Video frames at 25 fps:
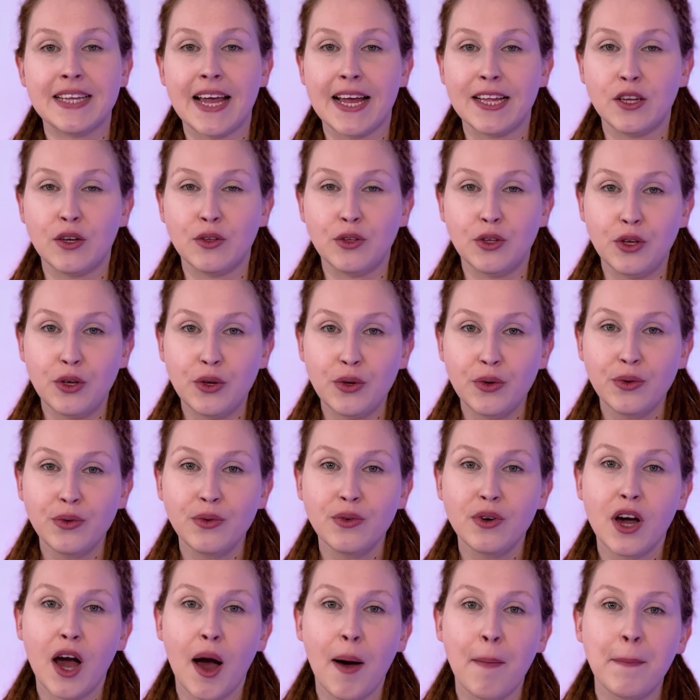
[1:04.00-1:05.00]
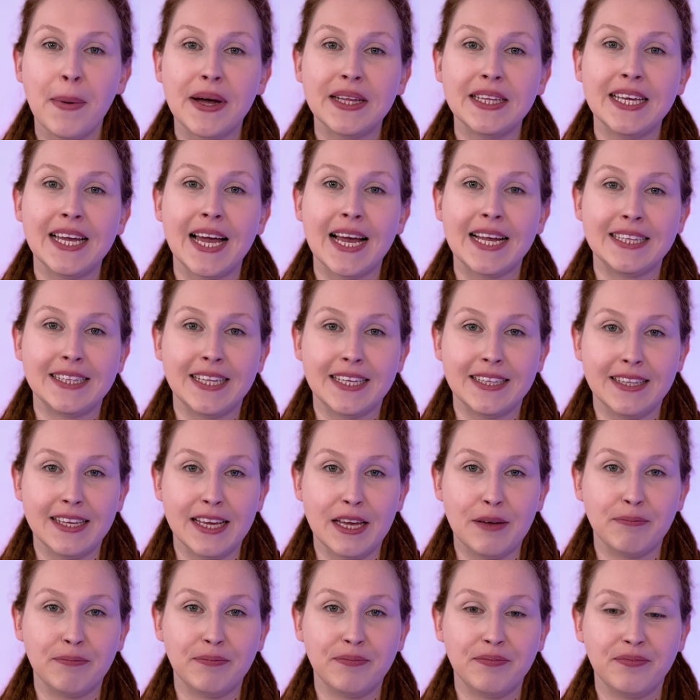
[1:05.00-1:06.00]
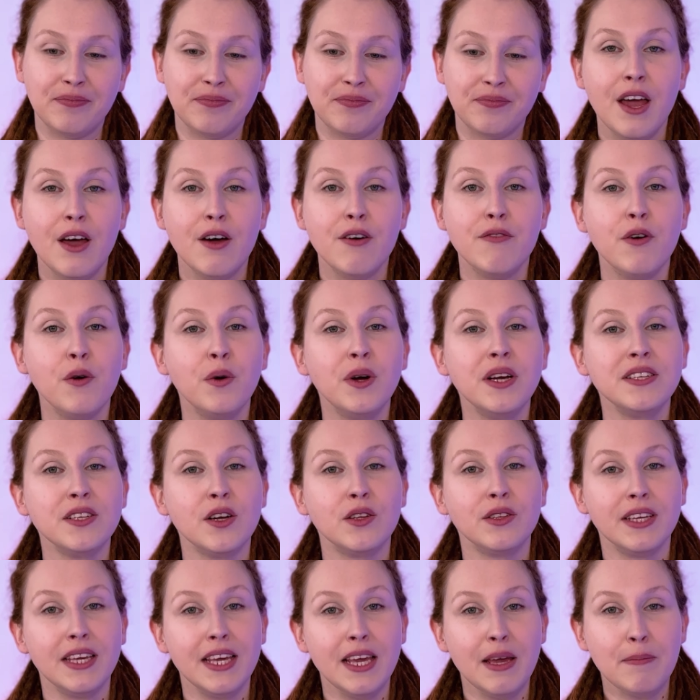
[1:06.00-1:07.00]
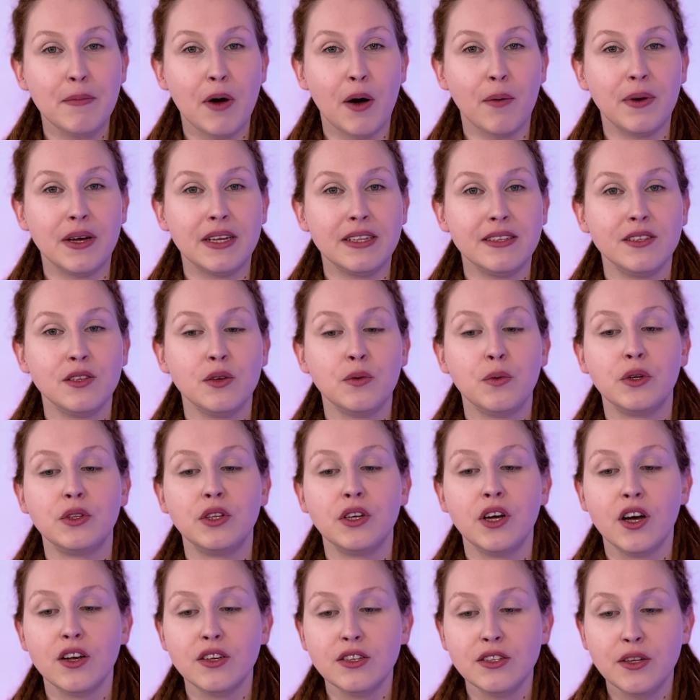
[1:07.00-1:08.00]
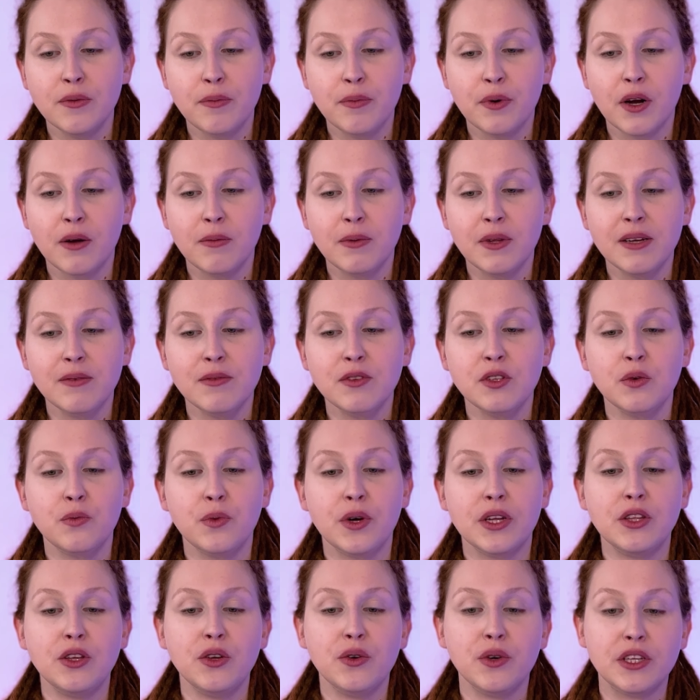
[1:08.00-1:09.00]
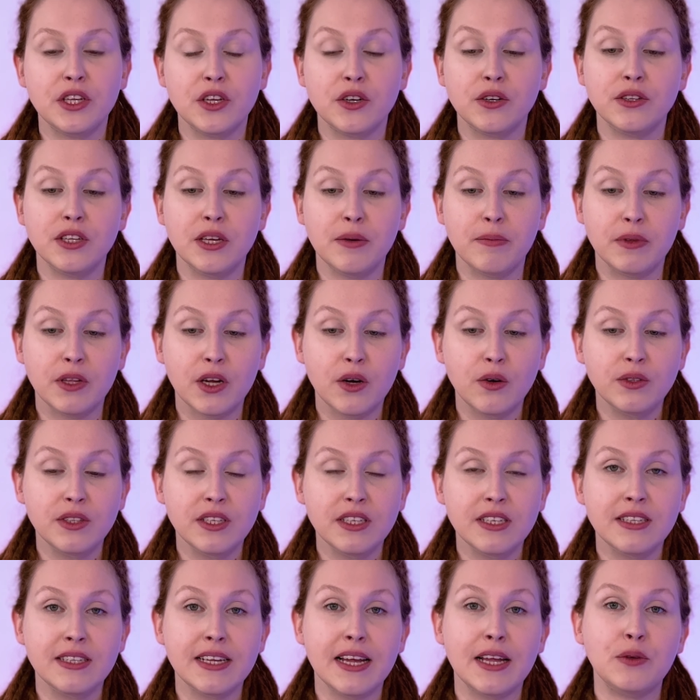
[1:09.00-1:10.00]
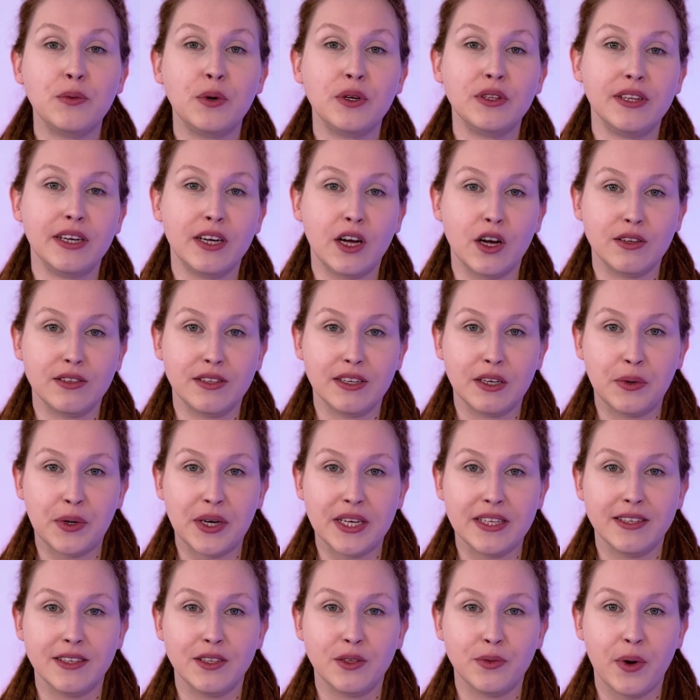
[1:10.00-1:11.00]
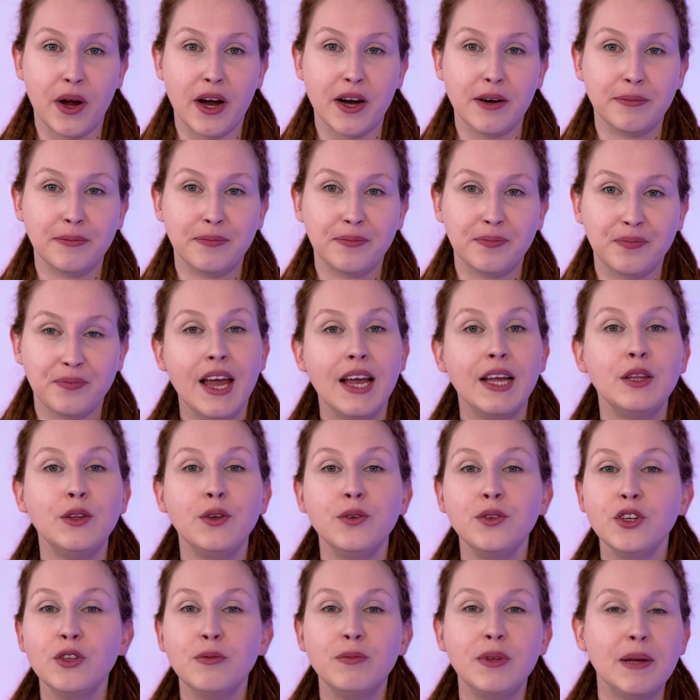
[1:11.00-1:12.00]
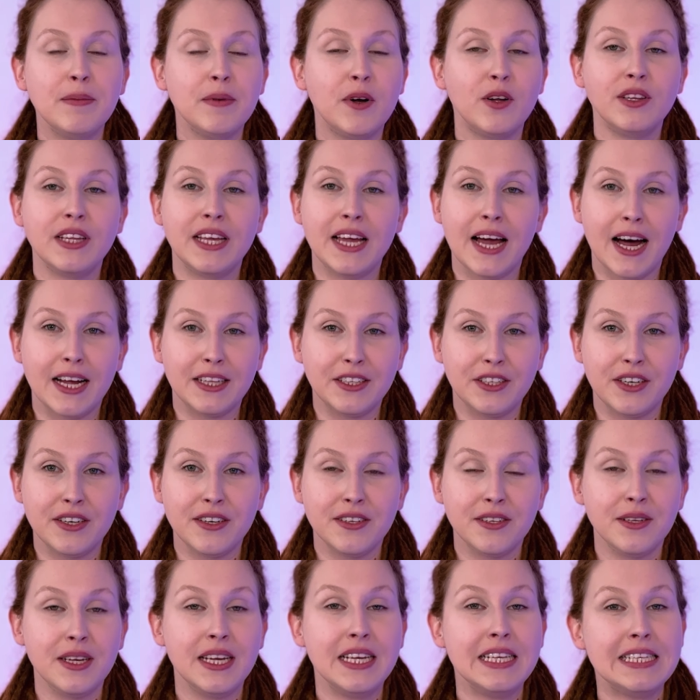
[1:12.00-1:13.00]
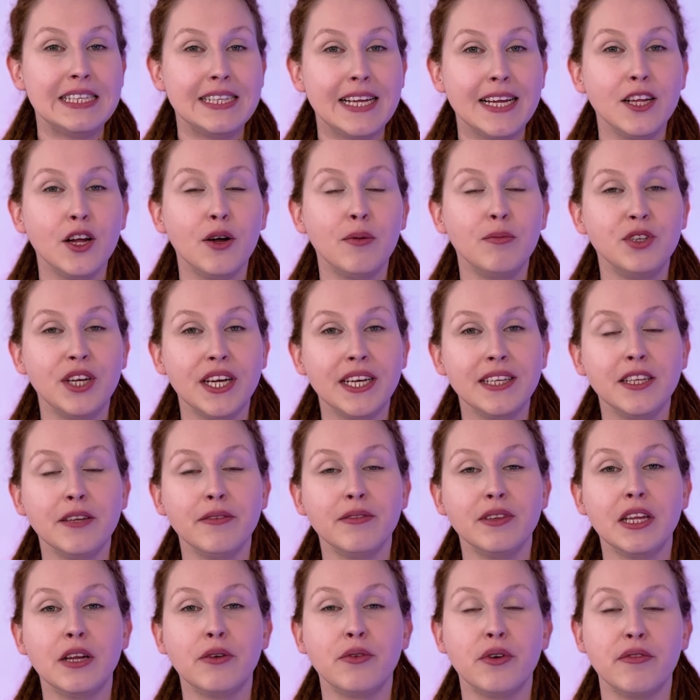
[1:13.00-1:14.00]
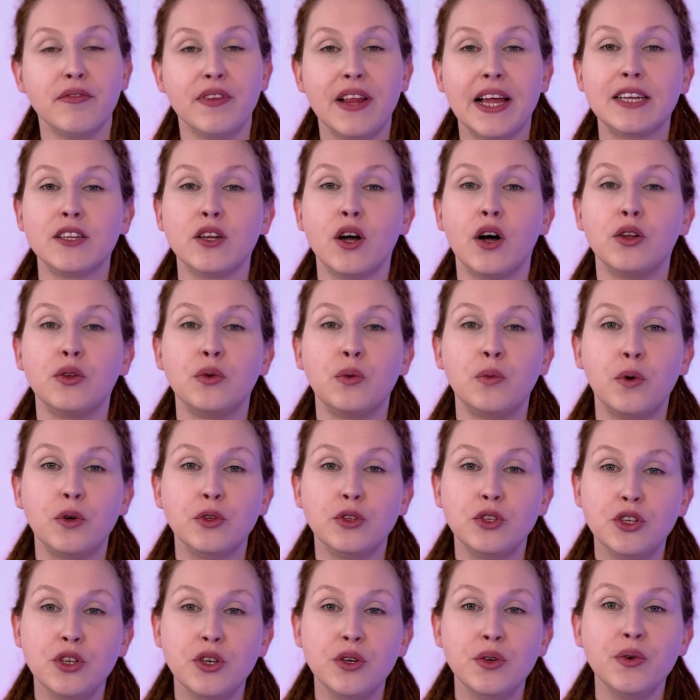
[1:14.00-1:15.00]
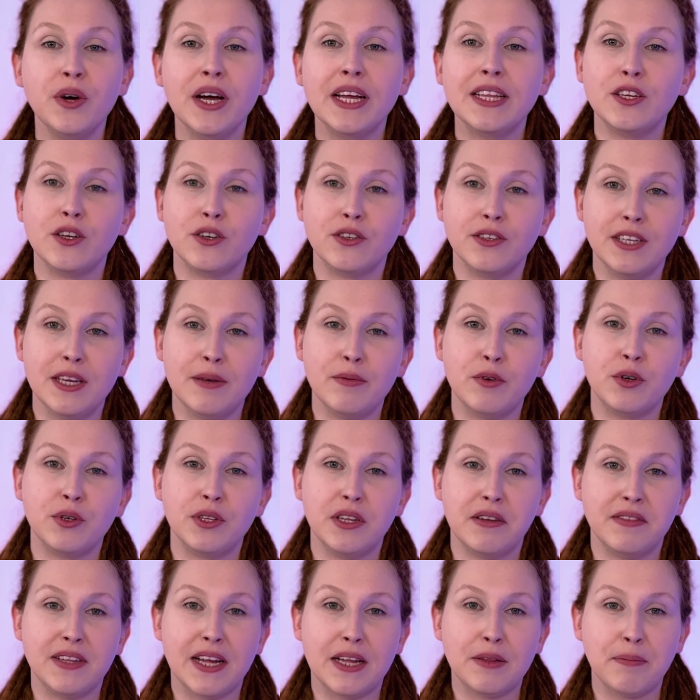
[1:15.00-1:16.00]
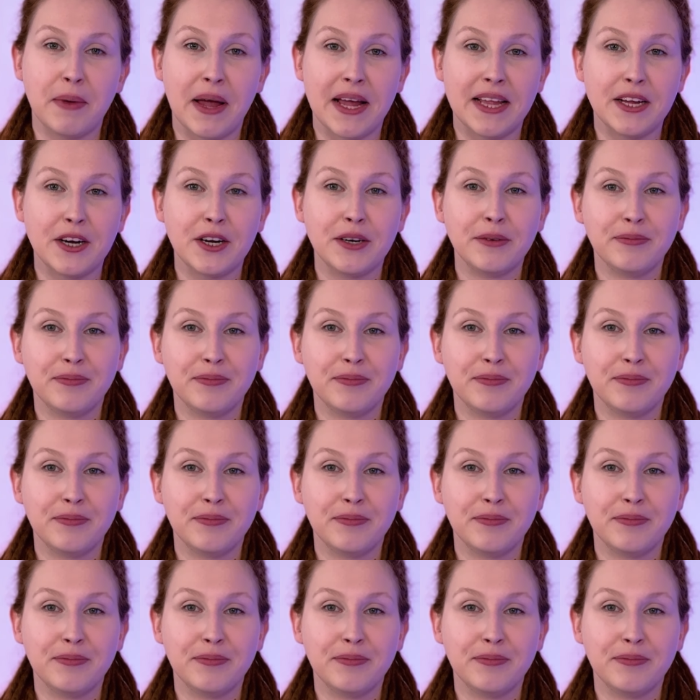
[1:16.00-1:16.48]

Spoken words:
had on you, company and the team. Focus on key moments, what caused the problems, when you and your team noticed, and what the consequences were. Do not blame only others, instead objectively reflect on what you and your team could have done better.